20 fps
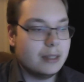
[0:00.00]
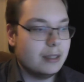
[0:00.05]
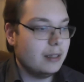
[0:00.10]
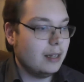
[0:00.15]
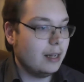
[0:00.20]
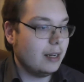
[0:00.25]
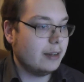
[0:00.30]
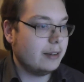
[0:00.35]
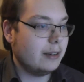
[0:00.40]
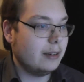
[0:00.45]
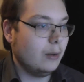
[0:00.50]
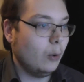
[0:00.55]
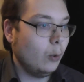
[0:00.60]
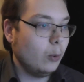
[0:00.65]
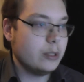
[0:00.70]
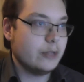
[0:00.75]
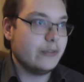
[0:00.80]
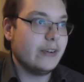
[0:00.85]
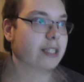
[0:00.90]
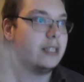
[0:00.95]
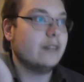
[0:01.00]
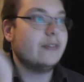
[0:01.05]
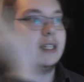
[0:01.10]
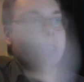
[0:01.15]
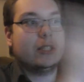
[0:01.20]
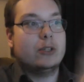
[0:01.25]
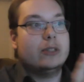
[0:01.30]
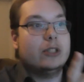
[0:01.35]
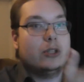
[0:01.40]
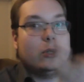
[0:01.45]
I can always find something
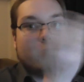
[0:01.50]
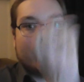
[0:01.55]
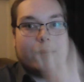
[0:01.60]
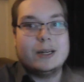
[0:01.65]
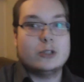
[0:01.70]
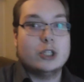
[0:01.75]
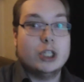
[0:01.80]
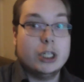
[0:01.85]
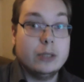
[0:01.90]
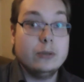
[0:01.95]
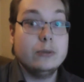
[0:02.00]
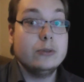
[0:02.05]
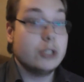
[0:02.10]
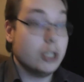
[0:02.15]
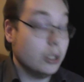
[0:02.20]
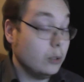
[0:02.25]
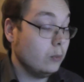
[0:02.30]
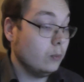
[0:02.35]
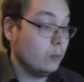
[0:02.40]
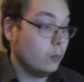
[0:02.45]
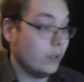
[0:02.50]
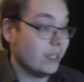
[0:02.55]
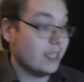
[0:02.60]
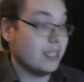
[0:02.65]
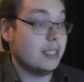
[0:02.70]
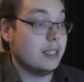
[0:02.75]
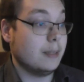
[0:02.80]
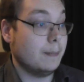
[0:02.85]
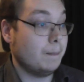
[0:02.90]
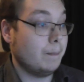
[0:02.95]
to insult about you, so
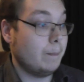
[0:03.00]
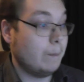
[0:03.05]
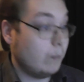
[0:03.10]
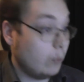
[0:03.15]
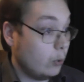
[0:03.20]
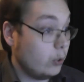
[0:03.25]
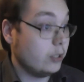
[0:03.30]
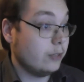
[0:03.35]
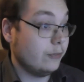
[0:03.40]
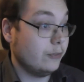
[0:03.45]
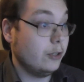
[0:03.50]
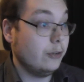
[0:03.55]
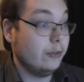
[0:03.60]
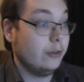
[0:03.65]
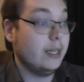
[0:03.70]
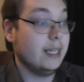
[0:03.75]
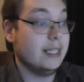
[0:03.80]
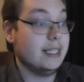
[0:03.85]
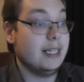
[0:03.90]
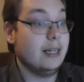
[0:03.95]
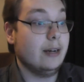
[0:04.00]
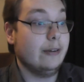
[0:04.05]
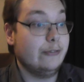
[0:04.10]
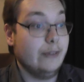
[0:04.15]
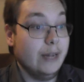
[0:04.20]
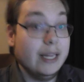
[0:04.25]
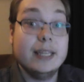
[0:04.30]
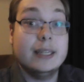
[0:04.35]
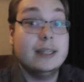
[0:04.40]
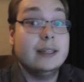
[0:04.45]
what's the point of you getting
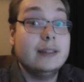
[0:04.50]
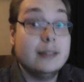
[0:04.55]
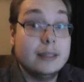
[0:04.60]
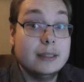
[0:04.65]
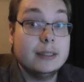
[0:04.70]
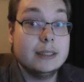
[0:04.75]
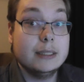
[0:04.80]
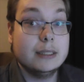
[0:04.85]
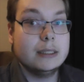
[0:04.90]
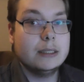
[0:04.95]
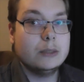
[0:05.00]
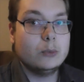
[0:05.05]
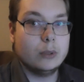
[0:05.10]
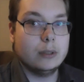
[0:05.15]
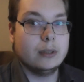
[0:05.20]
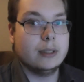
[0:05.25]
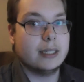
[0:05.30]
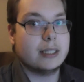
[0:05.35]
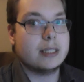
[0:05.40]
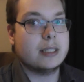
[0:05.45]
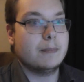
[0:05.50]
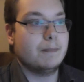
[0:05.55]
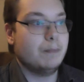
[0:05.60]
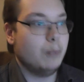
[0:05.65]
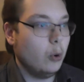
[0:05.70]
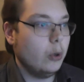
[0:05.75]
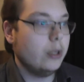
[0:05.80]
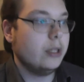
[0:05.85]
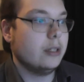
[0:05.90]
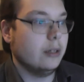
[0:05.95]
offended? Well, that's the
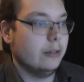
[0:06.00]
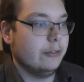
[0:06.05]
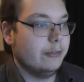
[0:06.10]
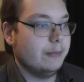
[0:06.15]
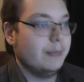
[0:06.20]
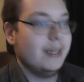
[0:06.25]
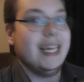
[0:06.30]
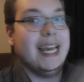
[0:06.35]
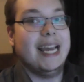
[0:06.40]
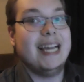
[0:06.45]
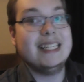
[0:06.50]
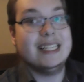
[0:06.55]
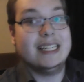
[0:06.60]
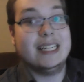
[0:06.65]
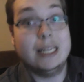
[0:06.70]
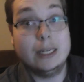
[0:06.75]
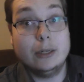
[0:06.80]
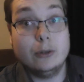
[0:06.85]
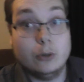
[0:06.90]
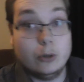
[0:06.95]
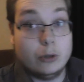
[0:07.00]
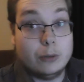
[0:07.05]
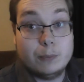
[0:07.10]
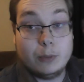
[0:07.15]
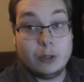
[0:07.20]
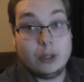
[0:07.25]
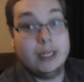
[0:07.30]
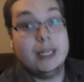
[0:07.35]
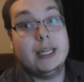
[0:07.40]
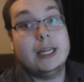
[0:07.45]
point of me hazing you or
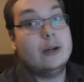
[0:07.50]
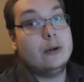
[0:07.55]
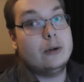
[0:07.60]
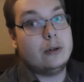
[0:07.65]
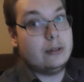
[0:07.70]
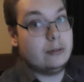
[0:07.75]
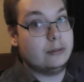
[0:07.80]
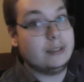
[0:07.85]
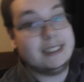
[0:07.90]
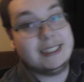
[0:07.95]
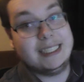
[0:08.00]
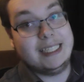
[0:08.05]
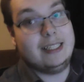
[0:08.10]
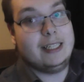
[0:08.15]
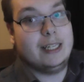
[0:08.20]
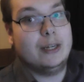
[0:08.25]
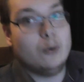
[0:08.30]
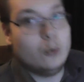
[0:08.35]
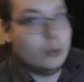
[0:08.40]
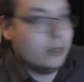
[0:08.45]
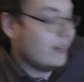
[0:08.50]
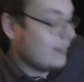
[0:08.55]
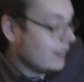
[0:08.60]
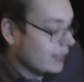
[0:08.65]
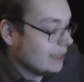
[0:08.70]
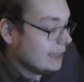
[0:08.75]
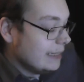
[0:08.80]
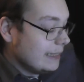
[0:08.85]
bullying you or telling you whatever.